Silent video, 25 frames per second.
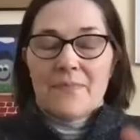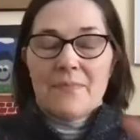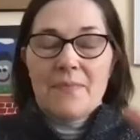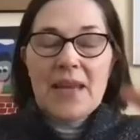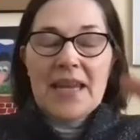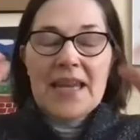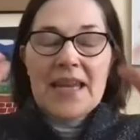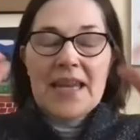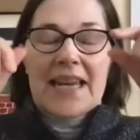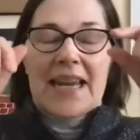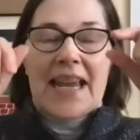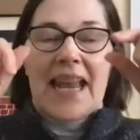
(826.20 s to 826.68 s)

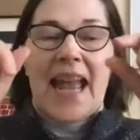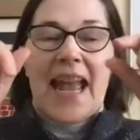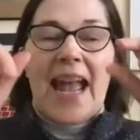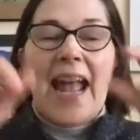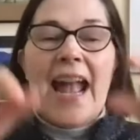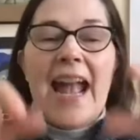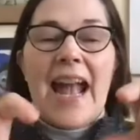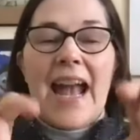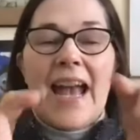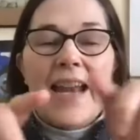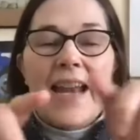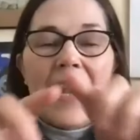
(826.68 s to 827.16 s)
making a
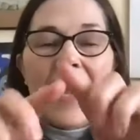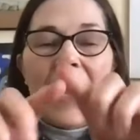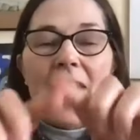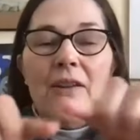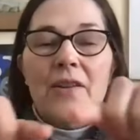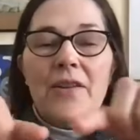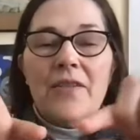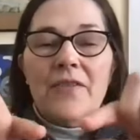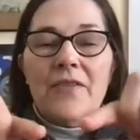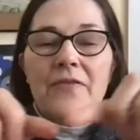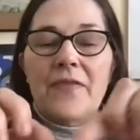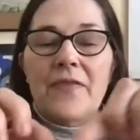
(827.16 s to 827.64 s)
hat
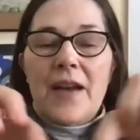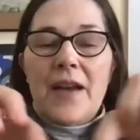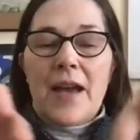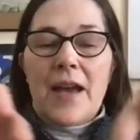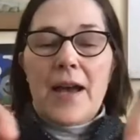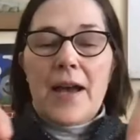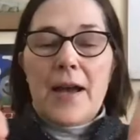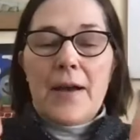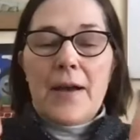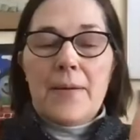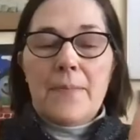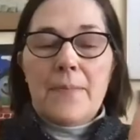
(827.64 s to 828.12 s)
out of
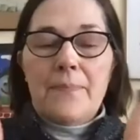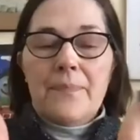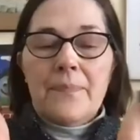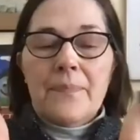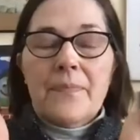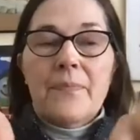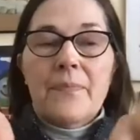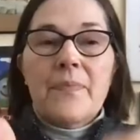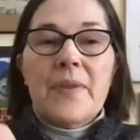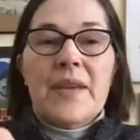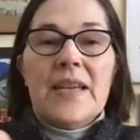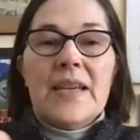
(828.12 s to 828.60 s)
um,
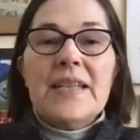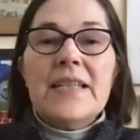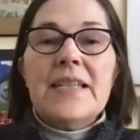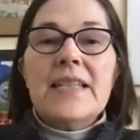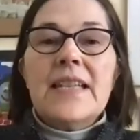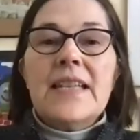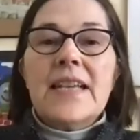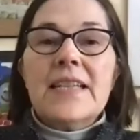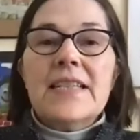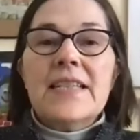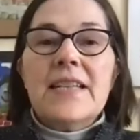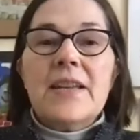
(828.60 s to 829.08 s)
big
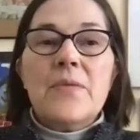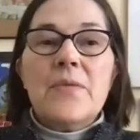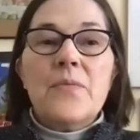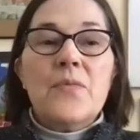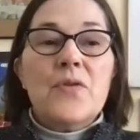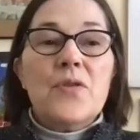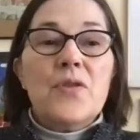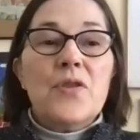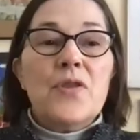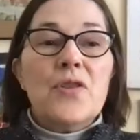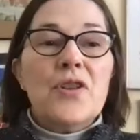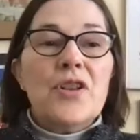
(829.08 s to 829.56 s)
sexy
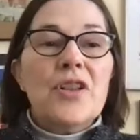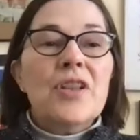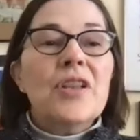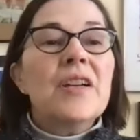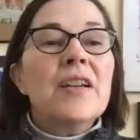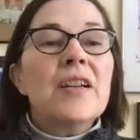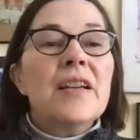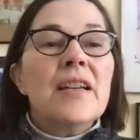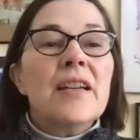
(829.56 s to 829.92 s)
wool